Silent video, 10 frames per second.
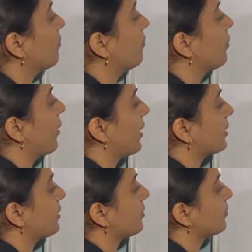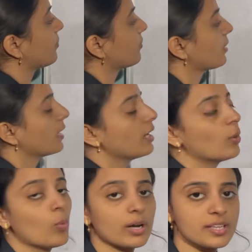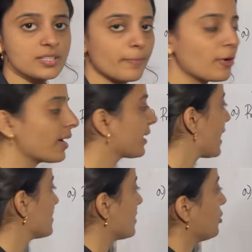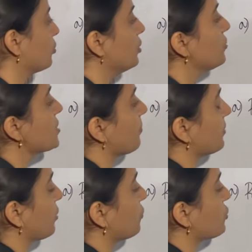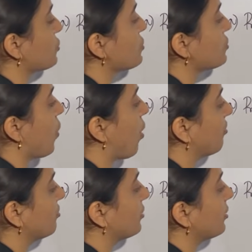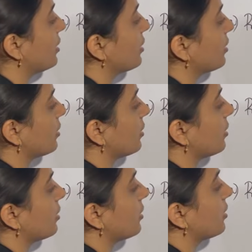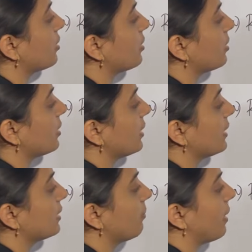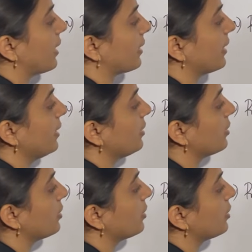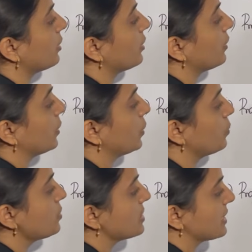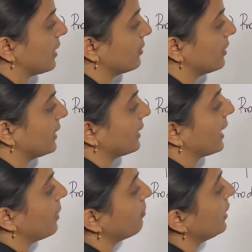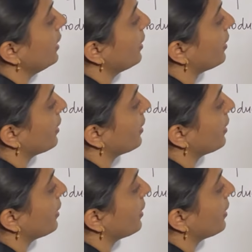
product. What is a product? As I told you, something which is offered in the market to sell. It can be